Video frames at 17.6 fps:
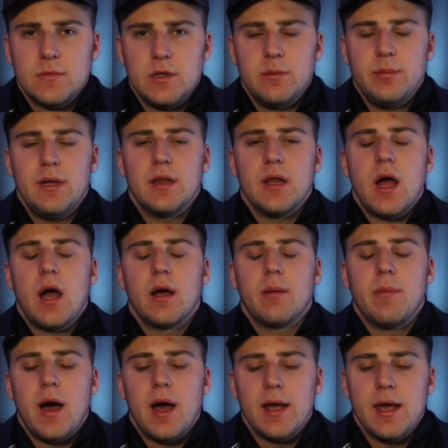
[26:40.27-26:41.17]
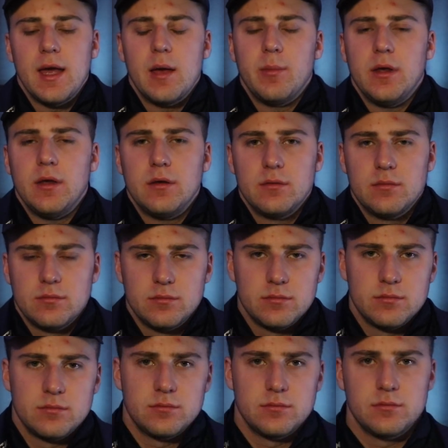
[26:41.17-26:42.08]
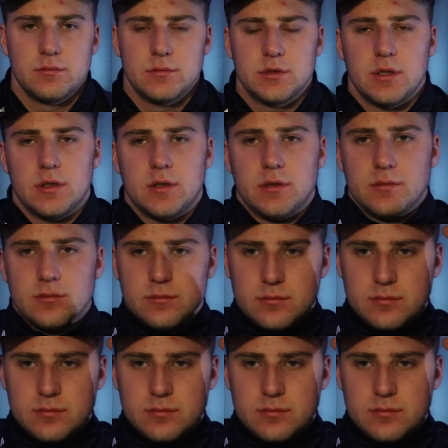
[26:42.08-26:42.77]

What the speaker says: You belong in Miami. So,